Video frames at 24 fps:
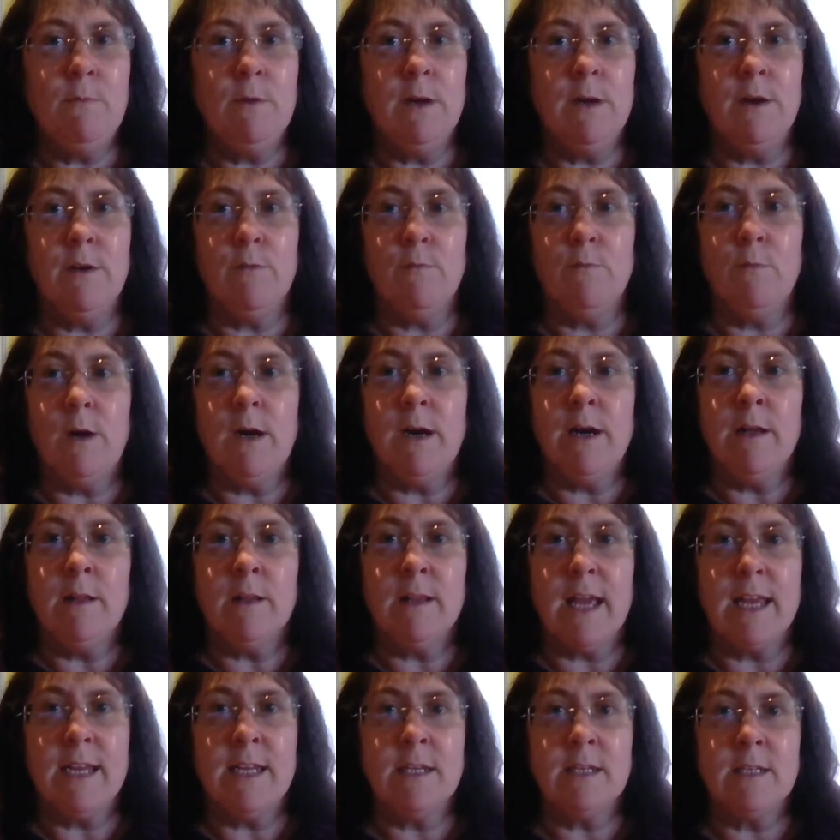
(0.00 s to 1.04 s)
worthwhile
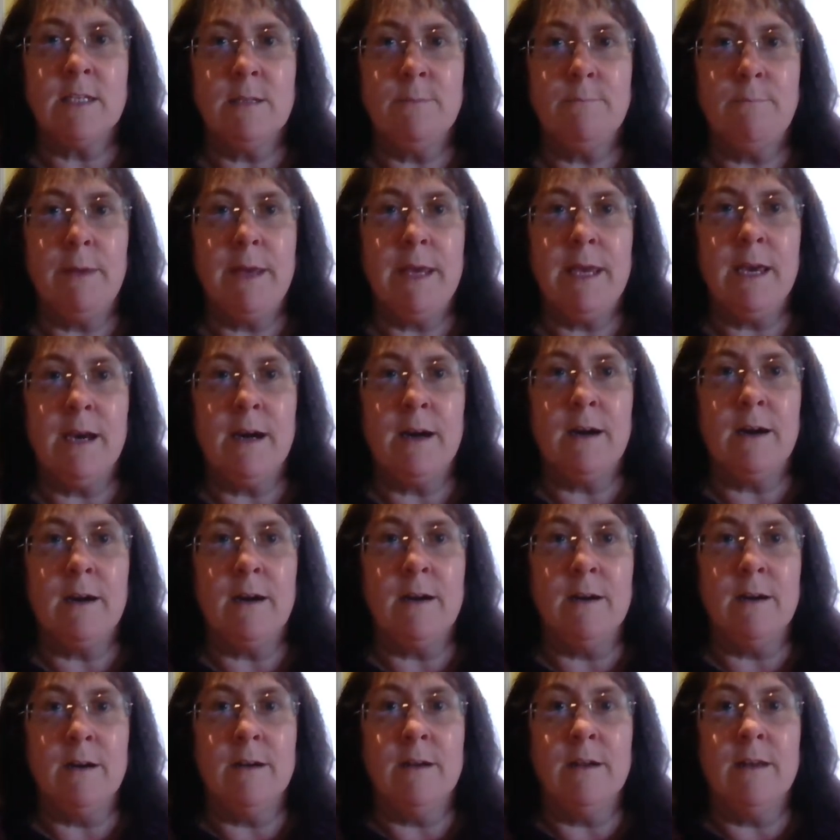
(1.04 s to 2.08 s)
getting some
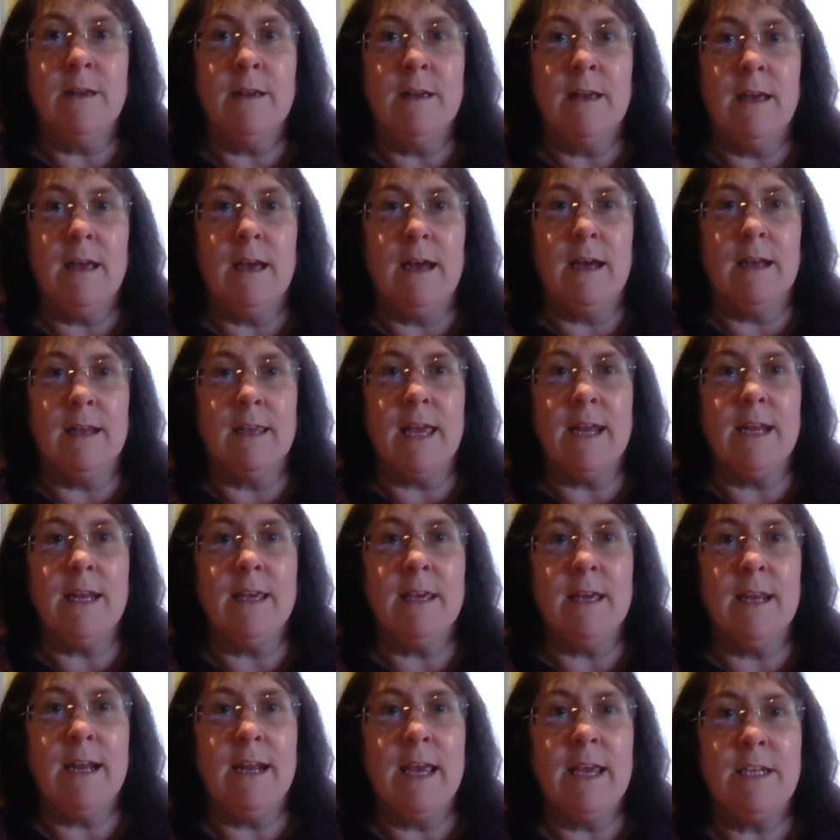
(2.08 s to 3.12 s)
PR and
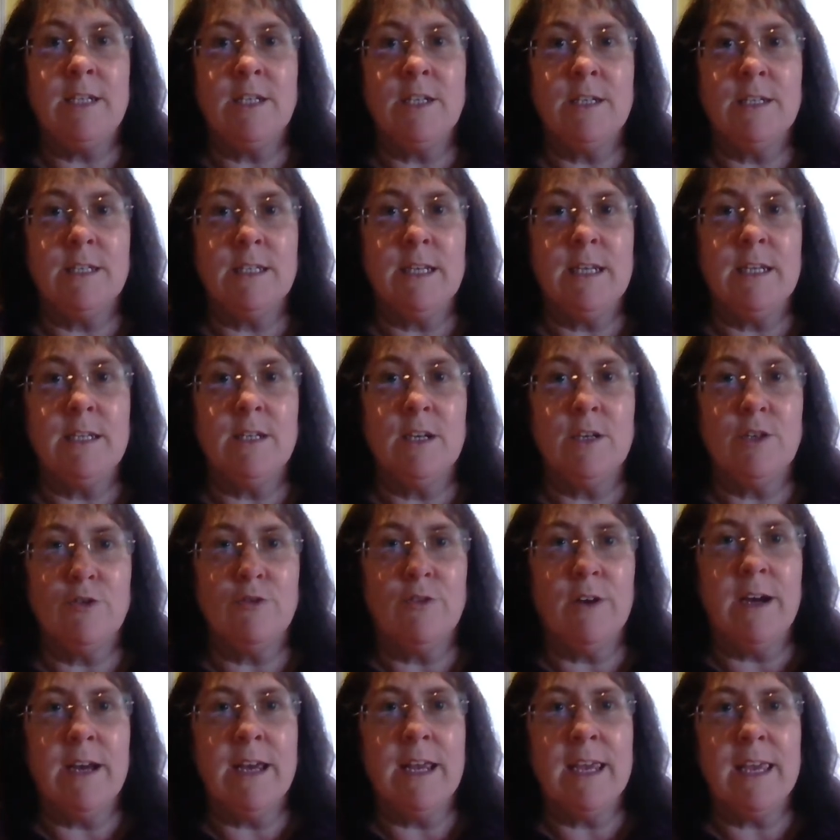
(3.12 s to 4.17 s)
getting an agency to
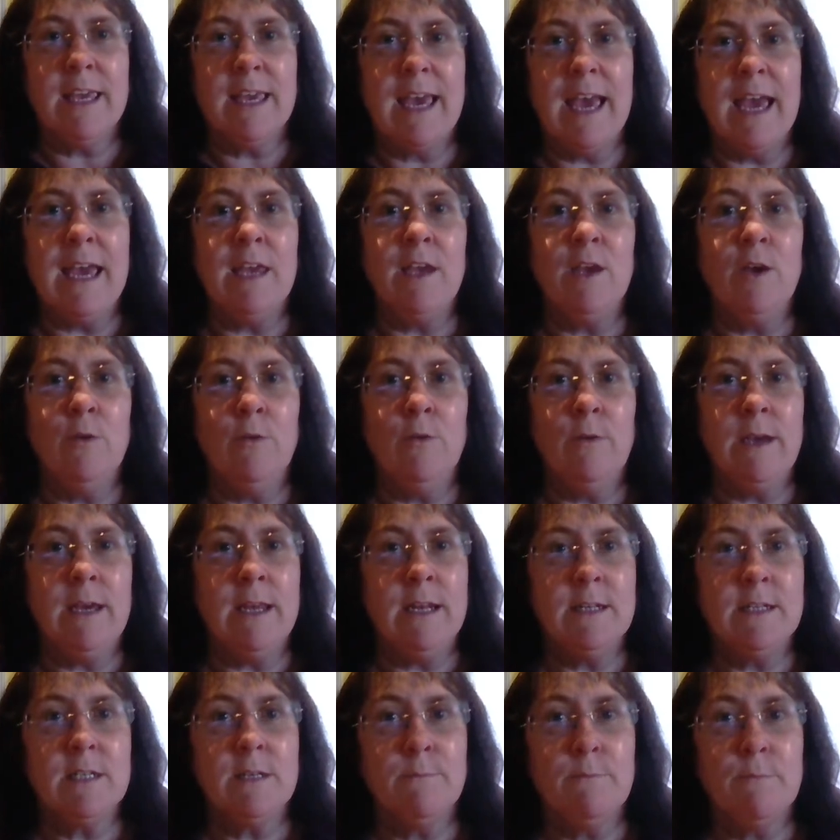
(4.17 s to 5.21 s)
try and get you
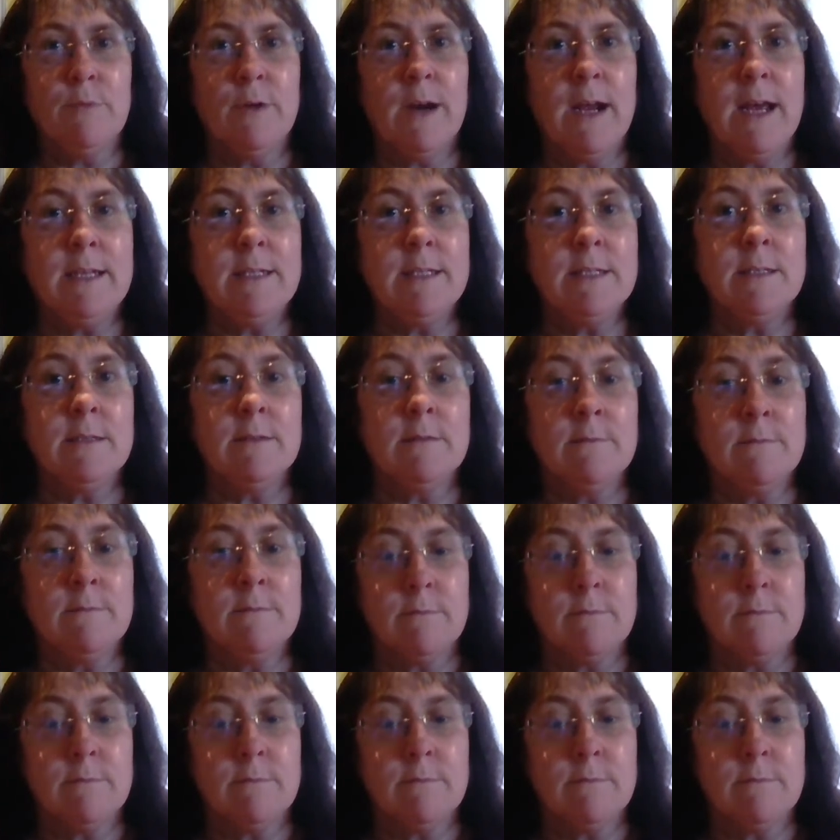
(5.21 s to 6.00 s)
in some press.